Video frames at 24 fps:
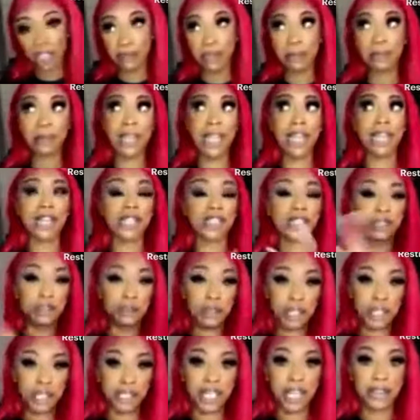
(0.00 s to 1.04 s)
maybe like
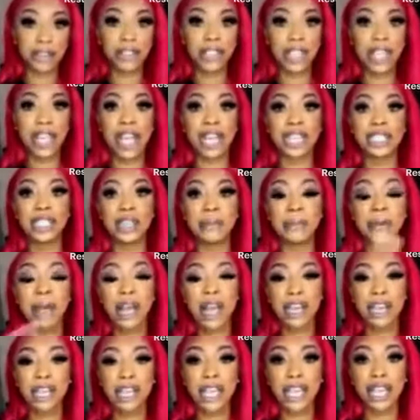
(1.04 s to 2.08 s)
2 years after that, I did a
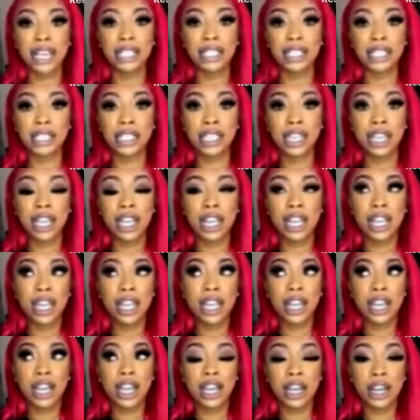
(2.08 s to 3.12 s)
podcast
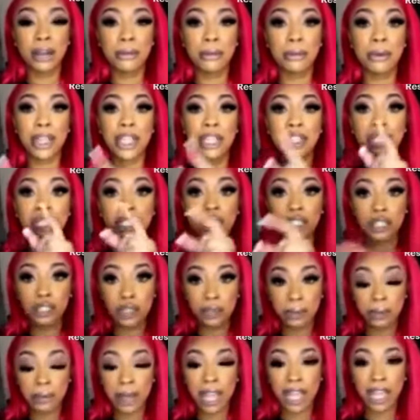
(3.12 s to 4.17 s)
with
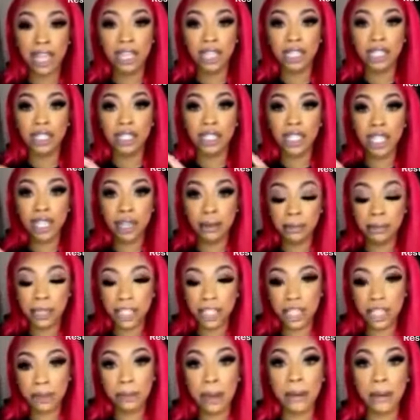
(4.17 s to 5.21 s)
Lil Mike and
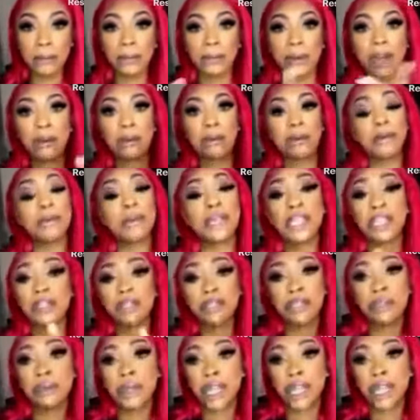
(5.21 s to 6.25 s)
DJ Papa Ron. We were
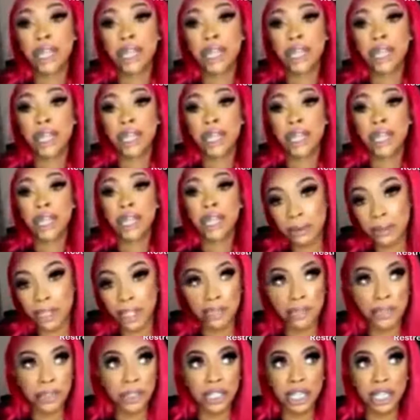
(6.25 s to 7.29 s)
interviewing a lot of artists. We
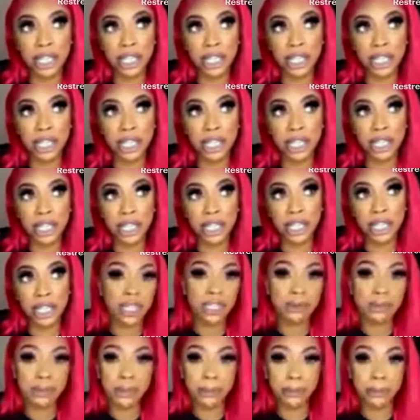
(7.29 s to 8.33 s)
interviewed a lot of local
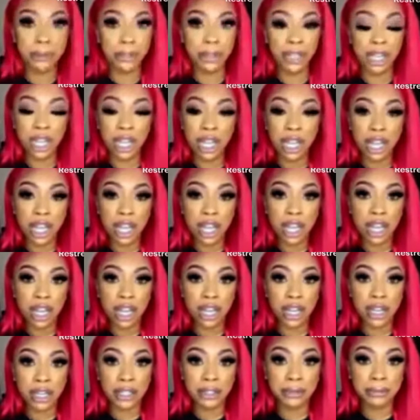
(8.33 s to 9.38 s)
Dallas people.
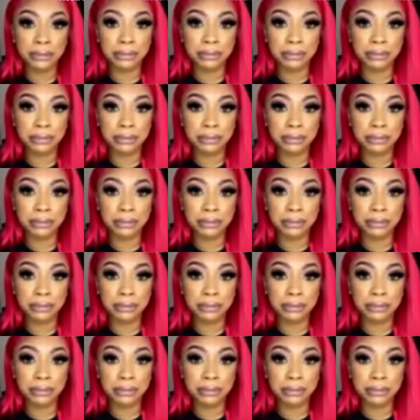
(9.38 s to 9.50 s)
But